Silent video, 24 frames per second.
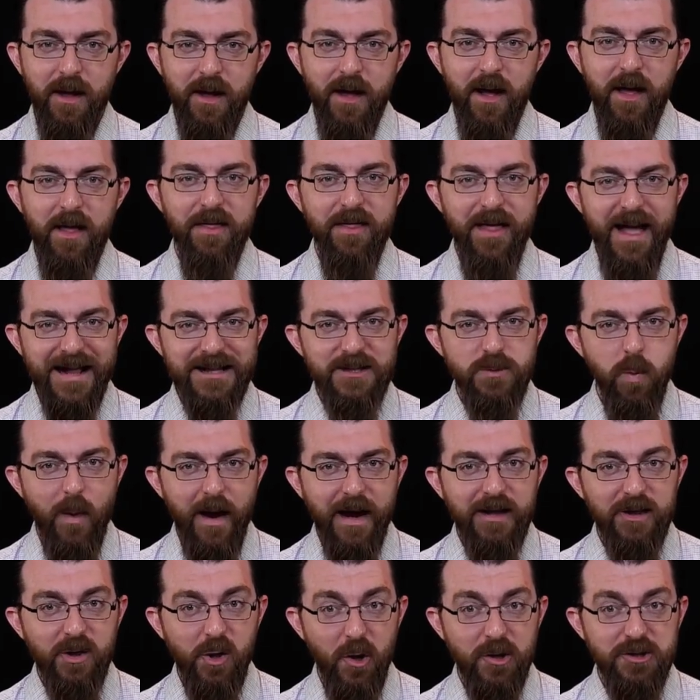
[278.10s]
That's
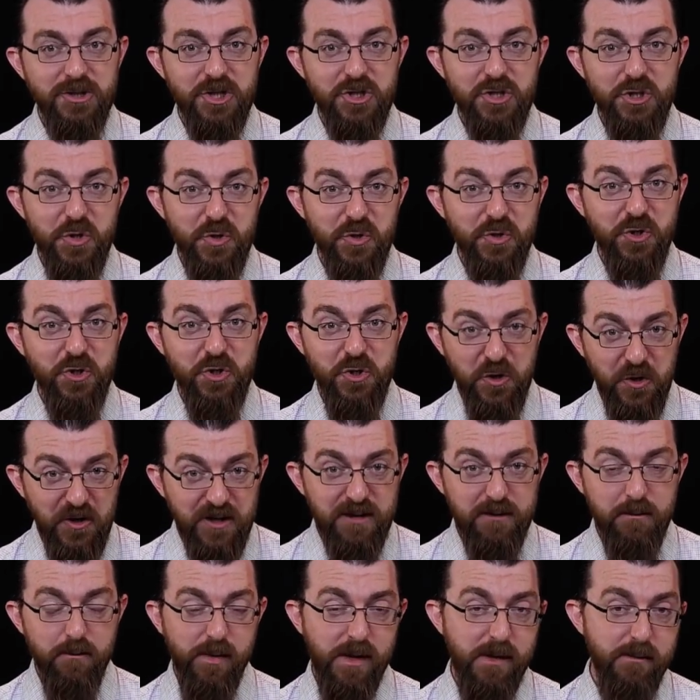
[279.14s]
why longitude
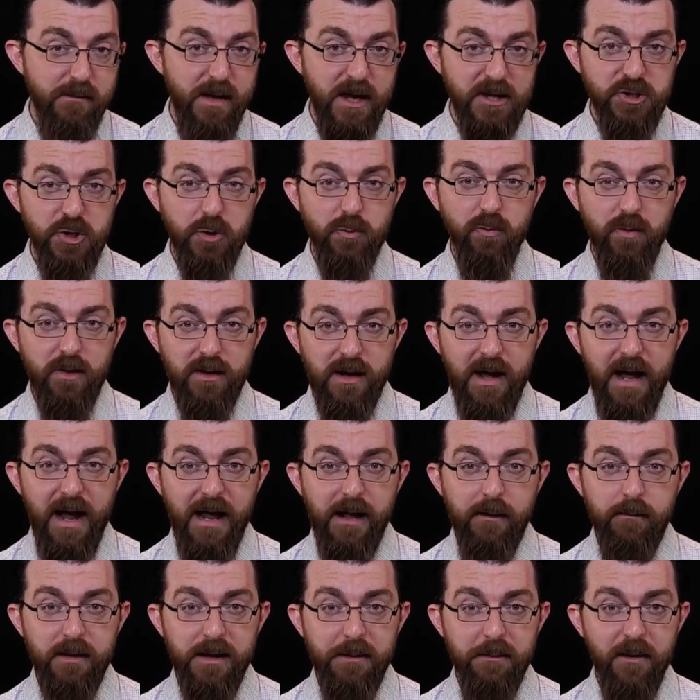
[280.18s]
couldn't be measured
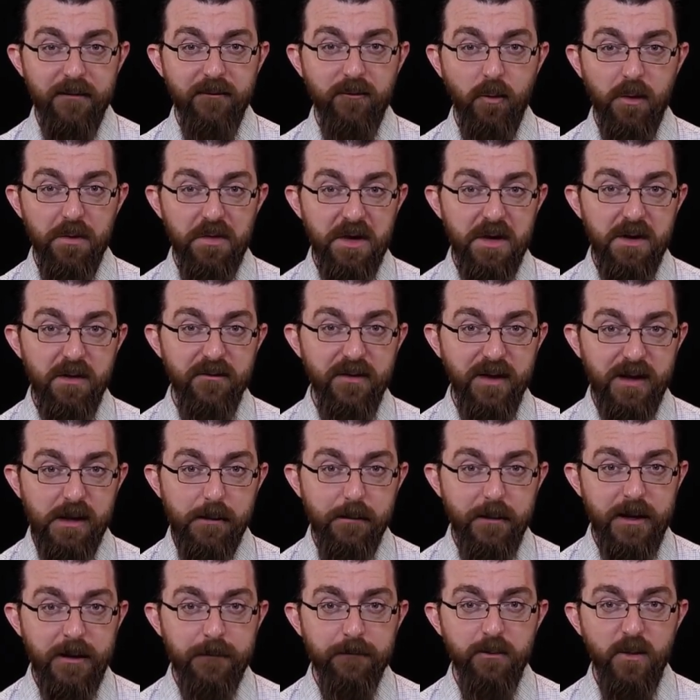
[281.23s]
reliably before the
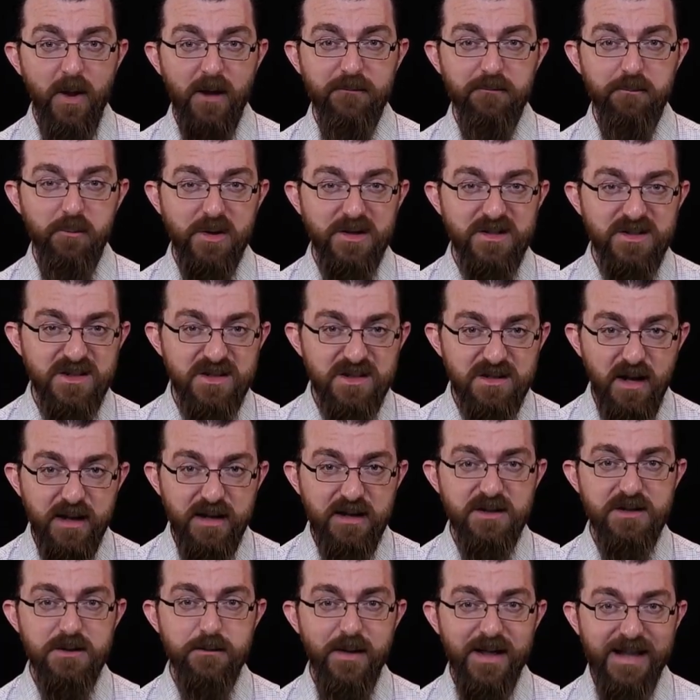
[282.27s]
development of
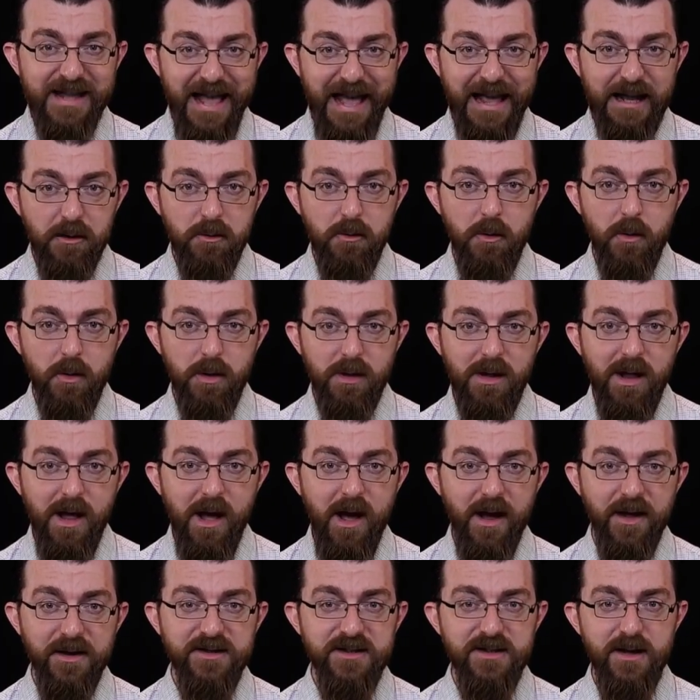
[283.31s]
precise mechanical
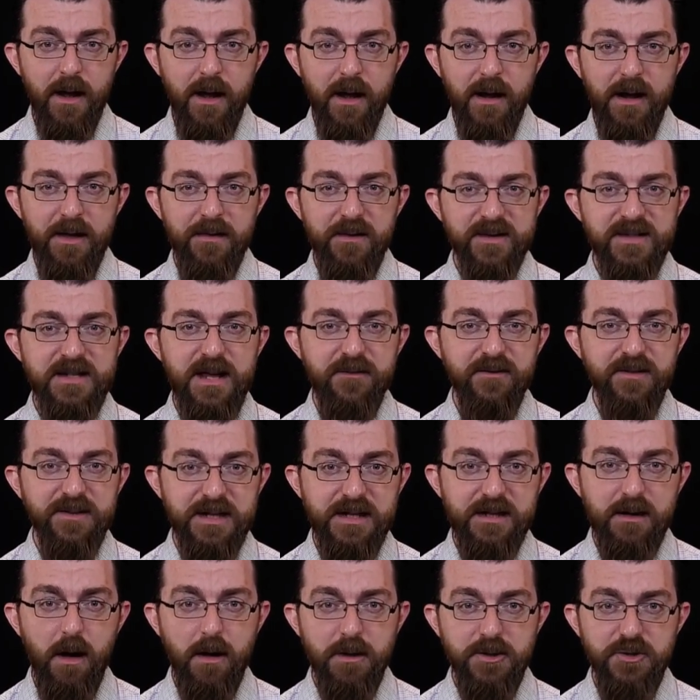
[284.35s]
clocks in the
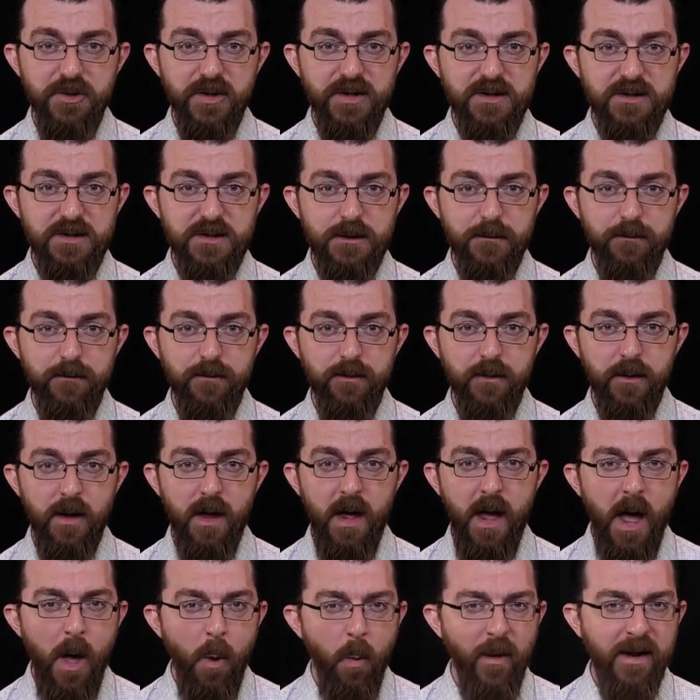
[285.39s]
1700s.
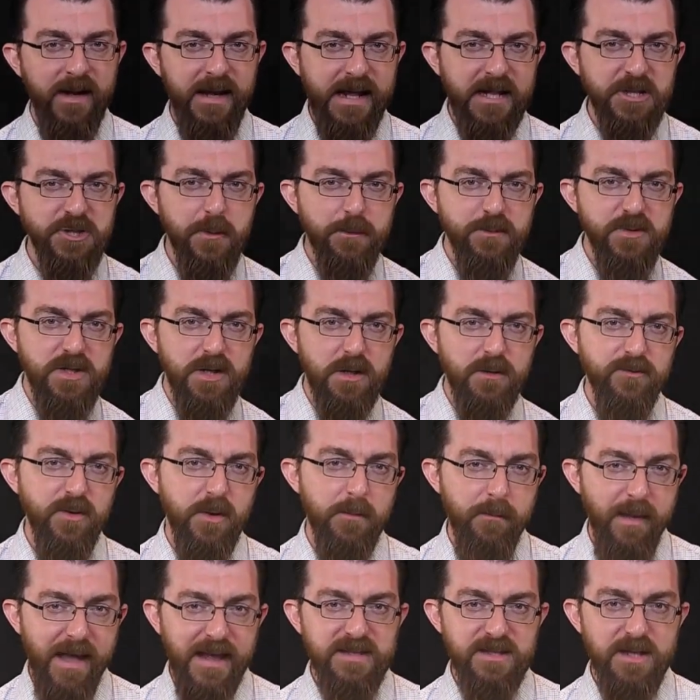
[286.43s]
When each observer
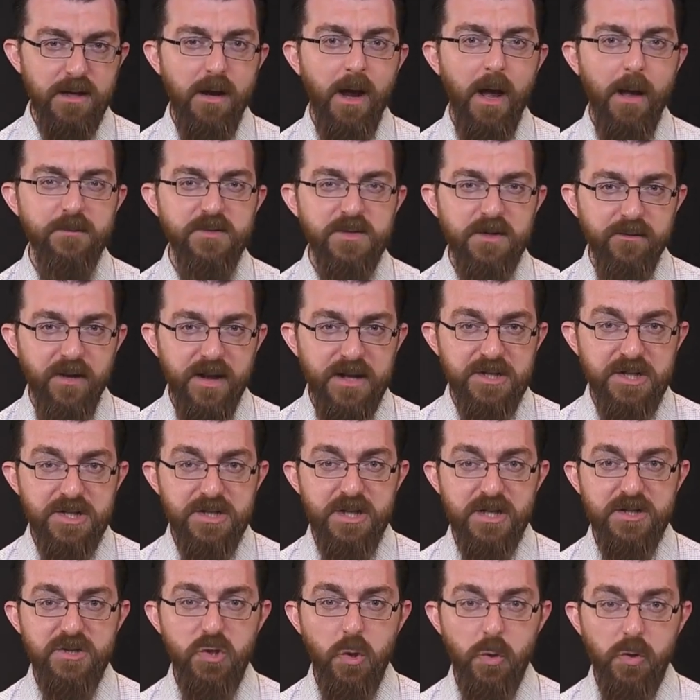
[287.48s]
makes their observations
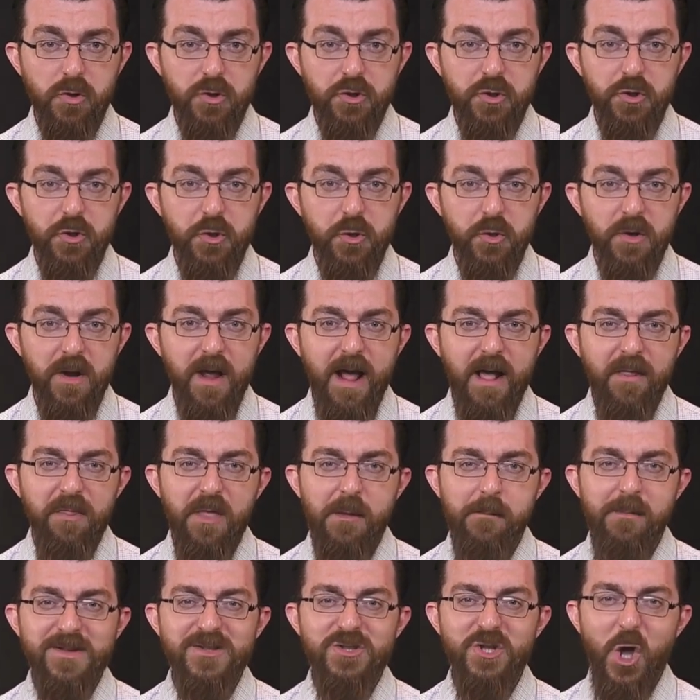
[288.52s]
at solar noon, they
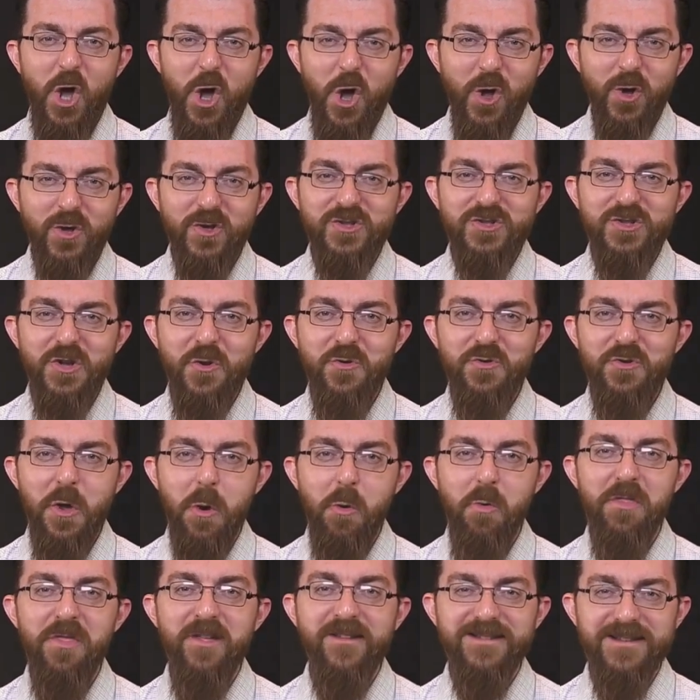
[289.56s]
must also
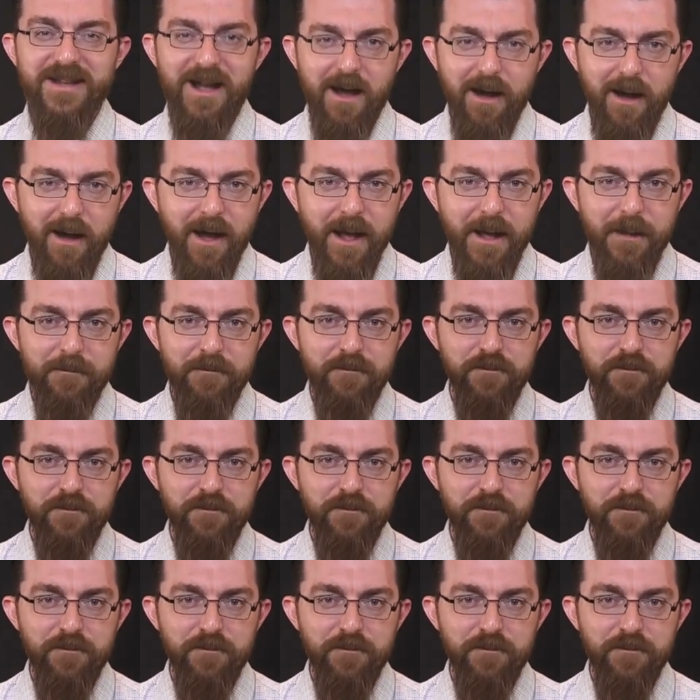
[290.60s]
note the time.